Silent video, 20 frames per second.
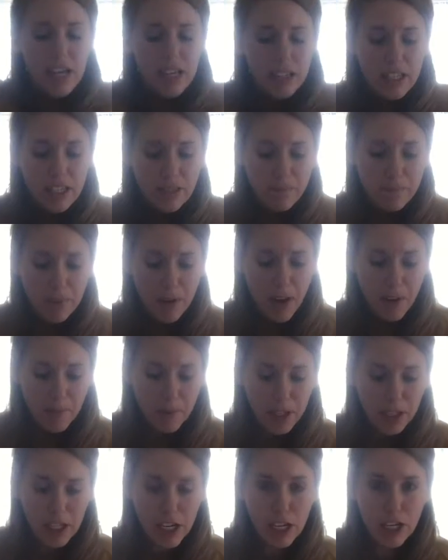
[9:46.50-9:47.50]
this
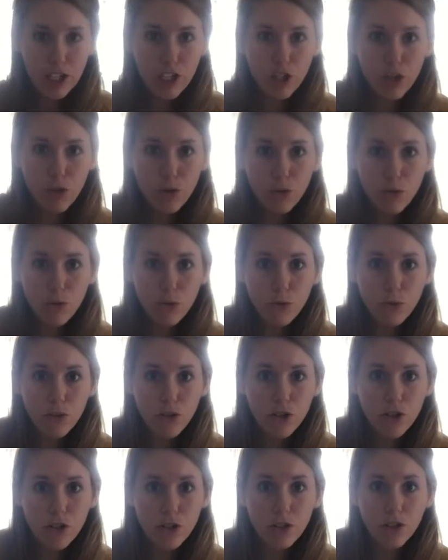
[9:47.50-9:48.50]
pumpkin is
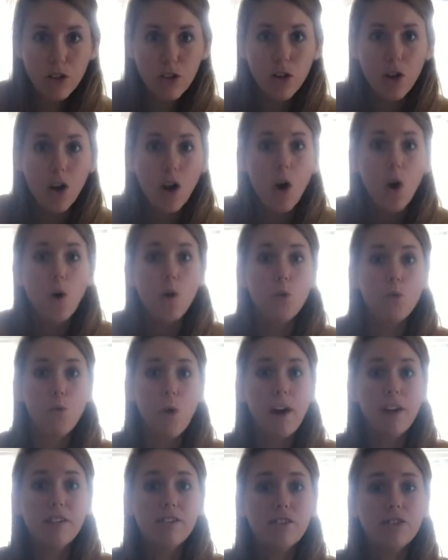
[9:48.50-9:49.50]
huge.
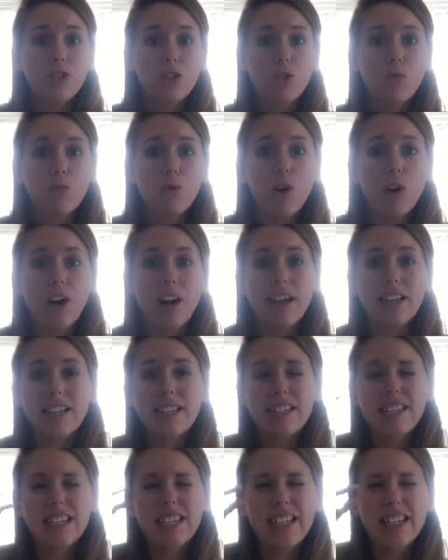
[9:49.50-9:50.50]
Once you were a
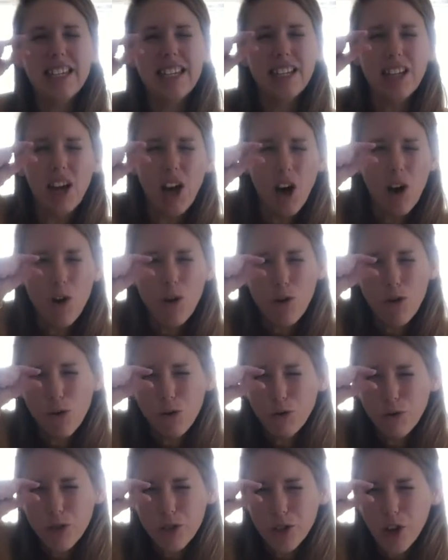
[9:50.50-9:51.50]
seed,
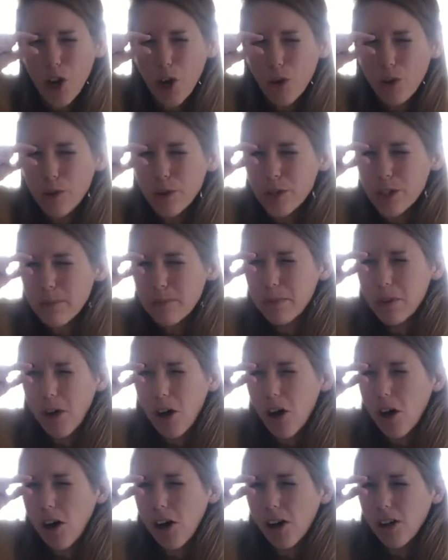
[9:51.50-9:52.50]
oh so small.
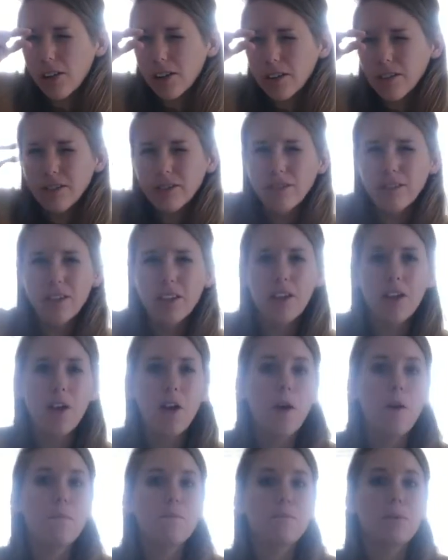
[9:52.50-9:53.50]

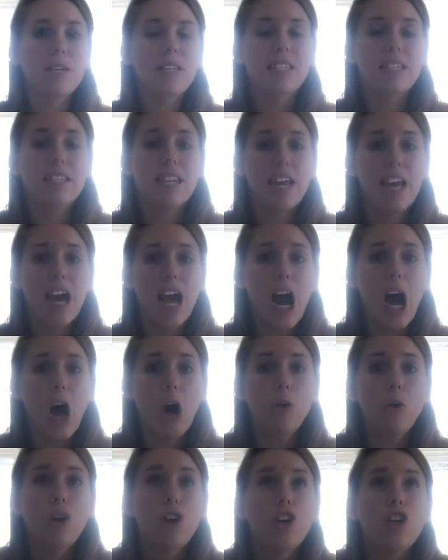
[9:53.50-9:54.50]
But
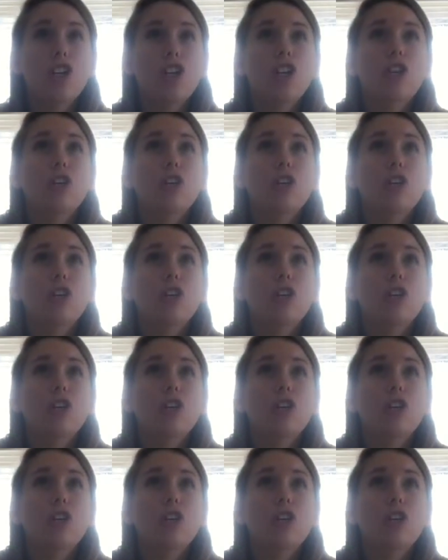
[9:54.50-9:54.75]
now you're